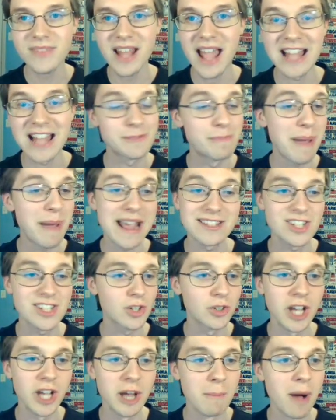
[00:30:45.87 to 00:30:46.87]
That's
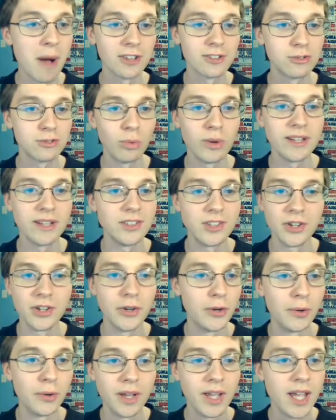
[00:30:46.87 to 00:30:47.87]
basically a must-win too.